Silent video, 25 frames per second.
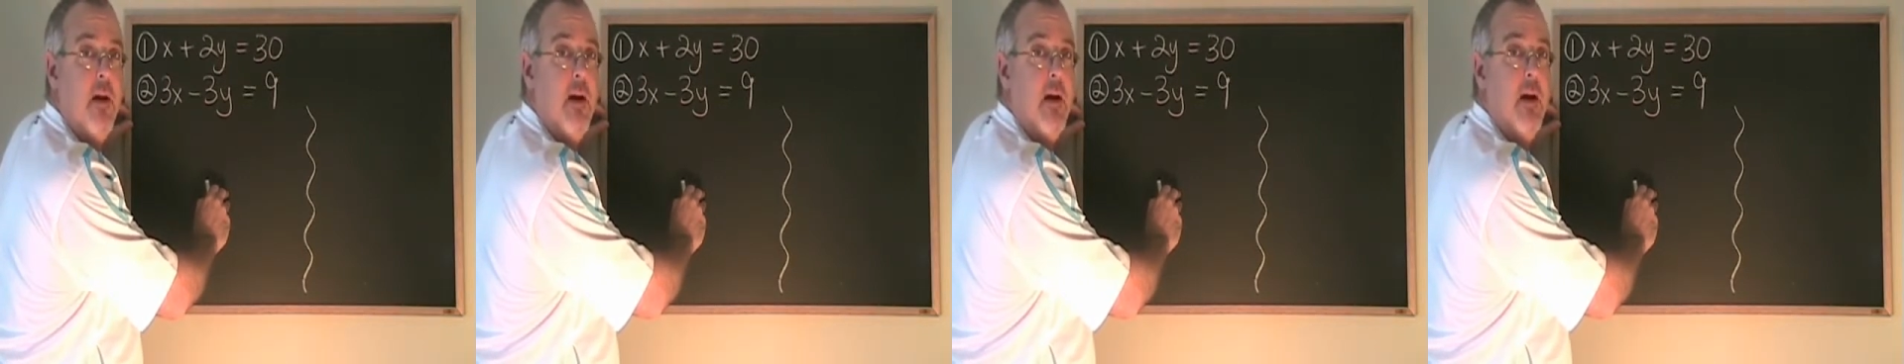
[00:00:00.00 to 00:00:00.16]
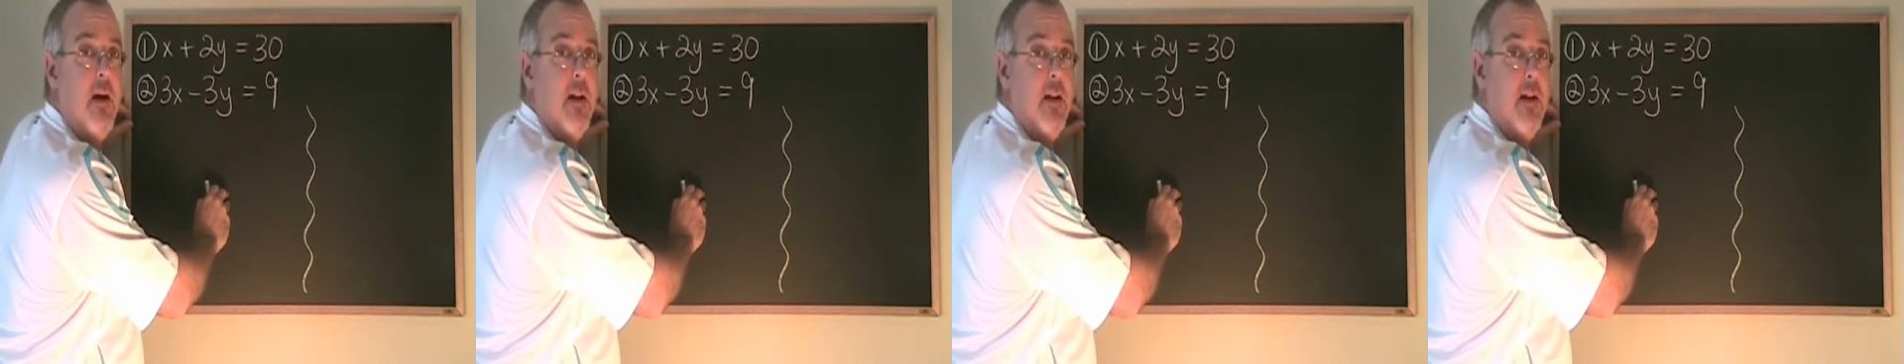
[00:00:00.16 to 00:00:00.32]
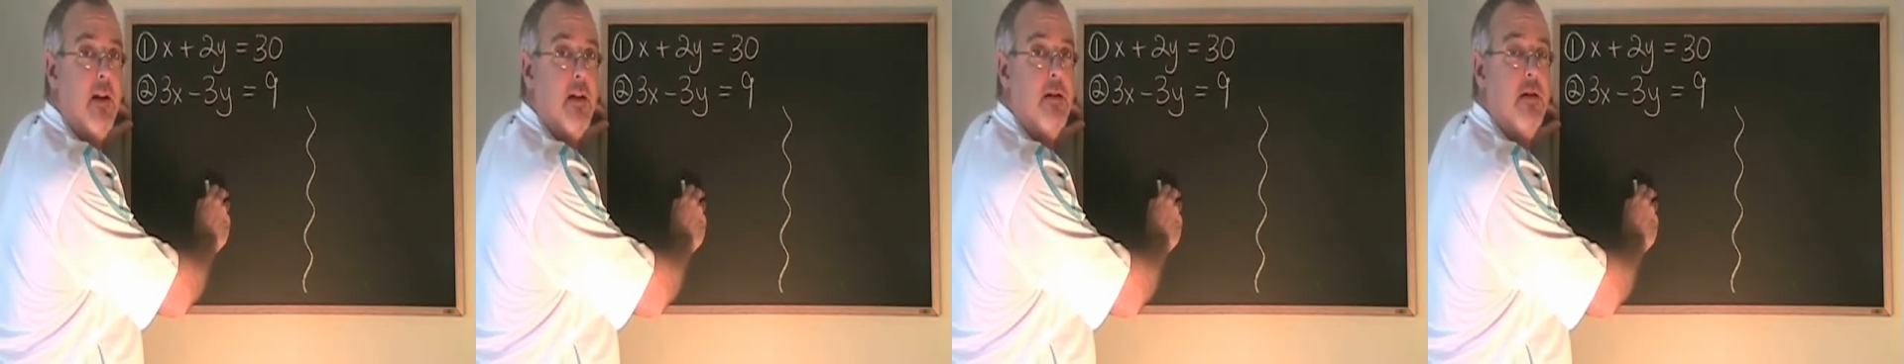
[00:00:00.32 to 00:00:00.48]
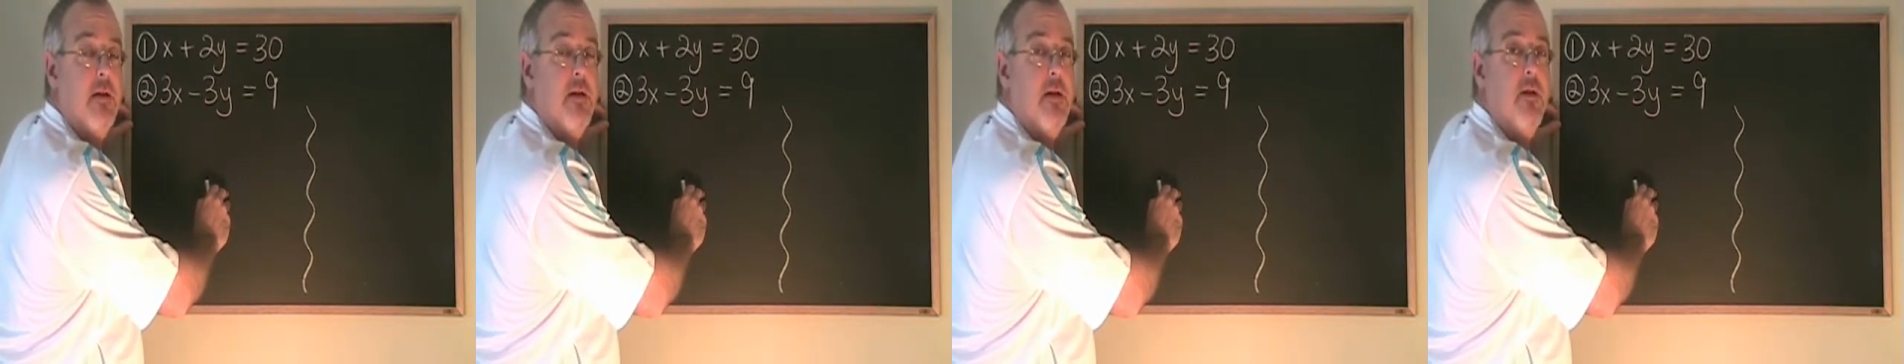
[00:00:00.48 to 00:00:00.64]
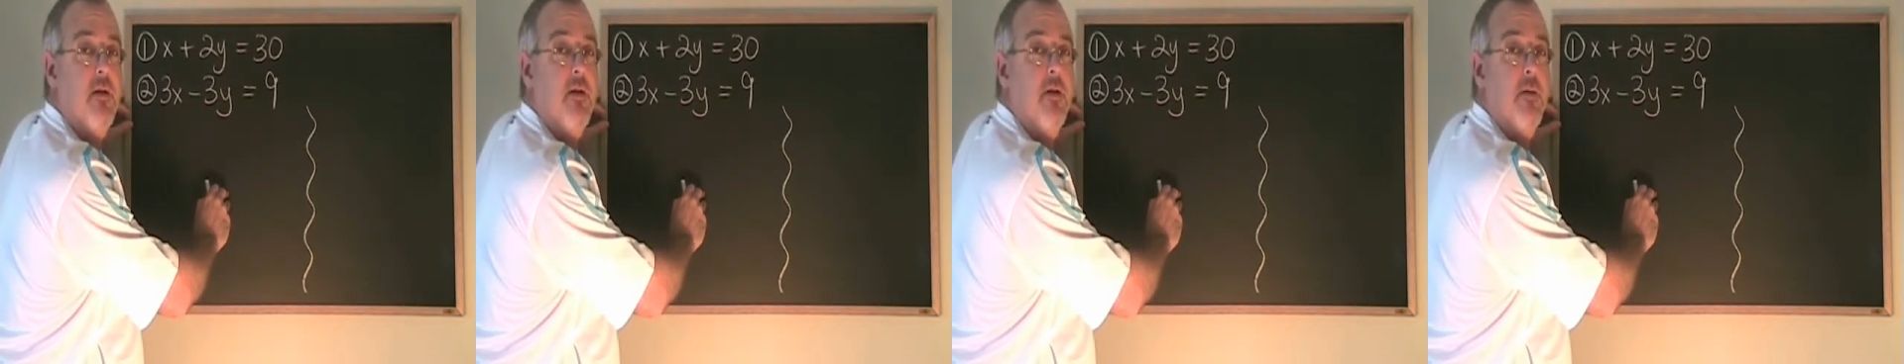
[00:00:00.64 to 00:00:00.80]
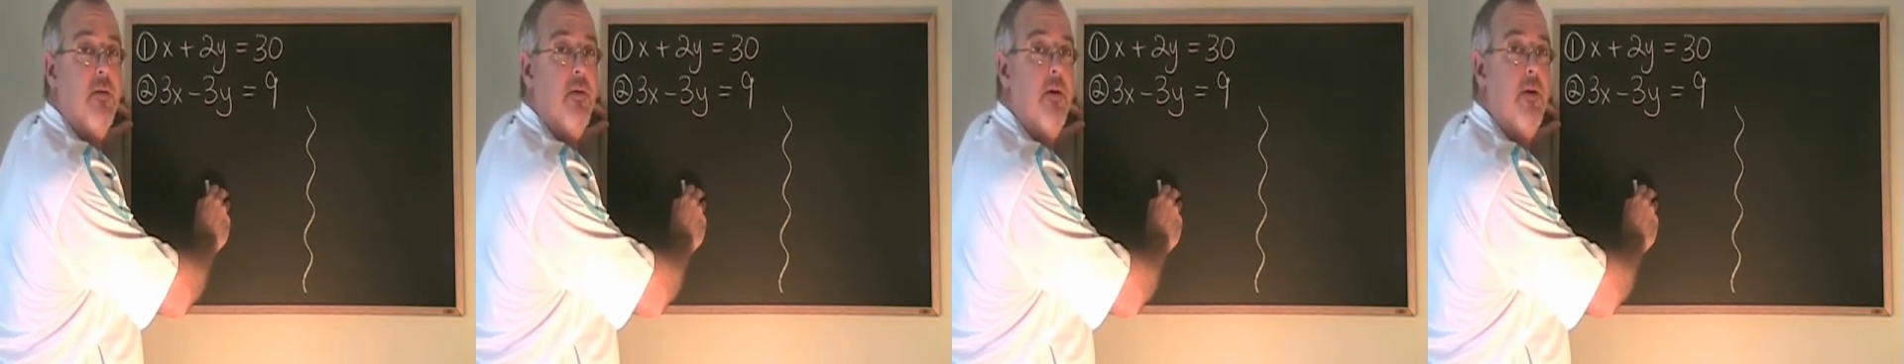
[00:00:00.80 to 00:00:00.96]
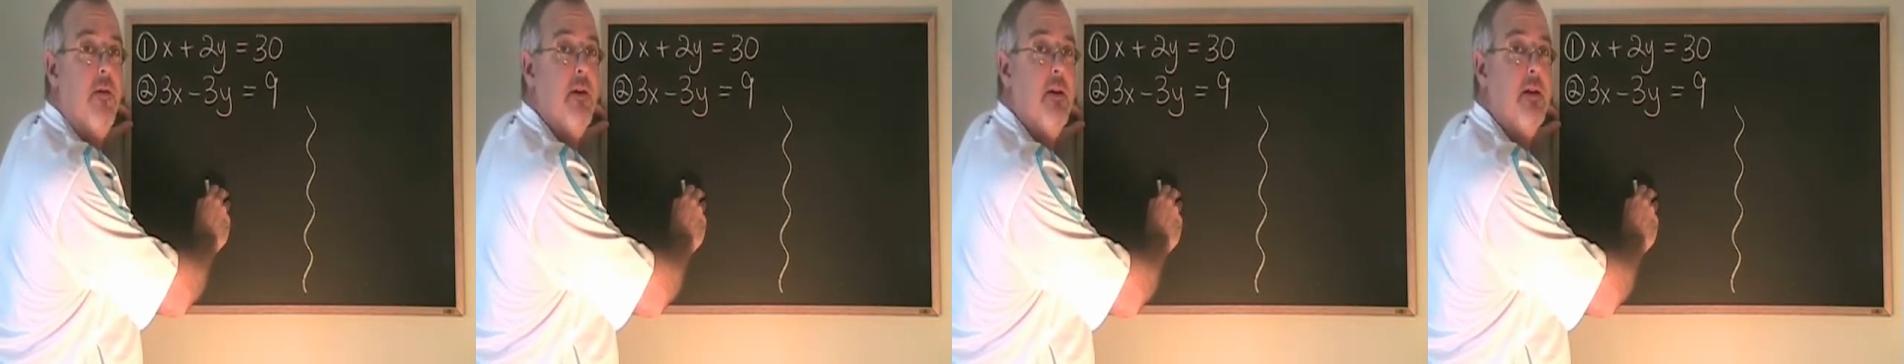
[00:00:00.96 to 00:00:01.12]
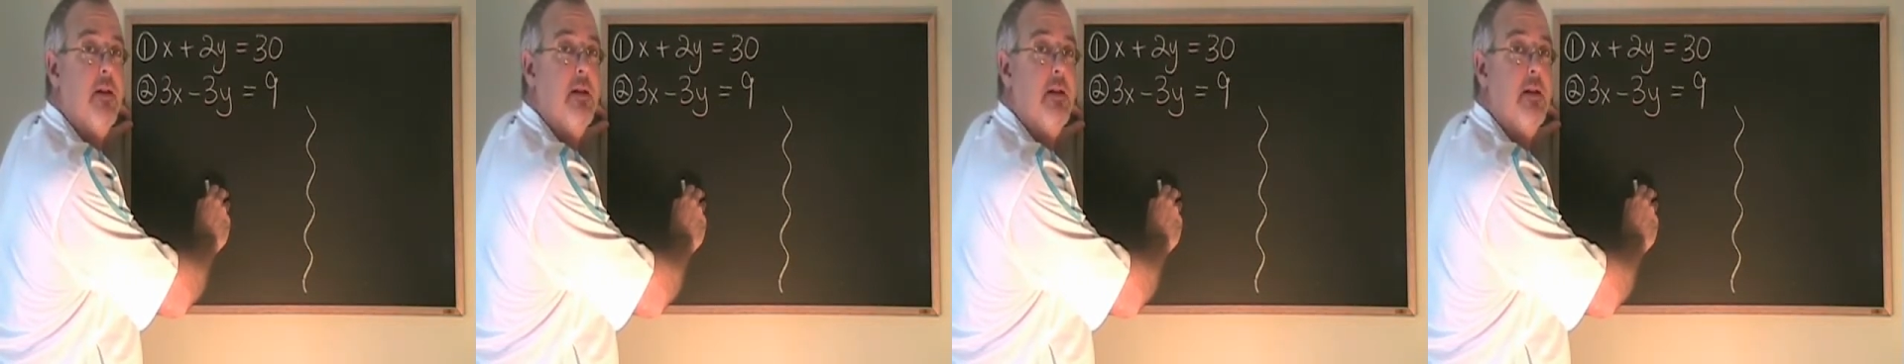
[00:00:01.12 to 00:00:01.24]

Let's do the previous